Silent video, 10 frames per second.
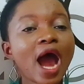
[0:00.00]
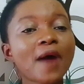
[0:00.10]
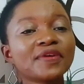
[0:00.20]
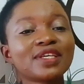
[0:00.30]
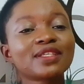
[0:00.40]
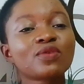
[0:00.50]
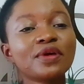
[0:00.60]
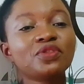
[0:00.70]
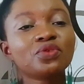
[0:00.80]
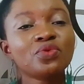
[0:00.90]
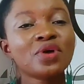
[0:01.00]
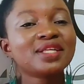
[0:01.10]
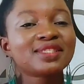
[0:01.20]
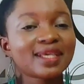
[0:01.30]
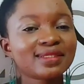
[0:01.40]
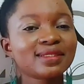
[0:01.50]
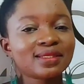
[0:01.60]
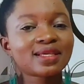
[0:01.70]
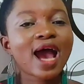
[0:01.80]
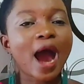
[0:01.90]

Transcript: I was just going to test it.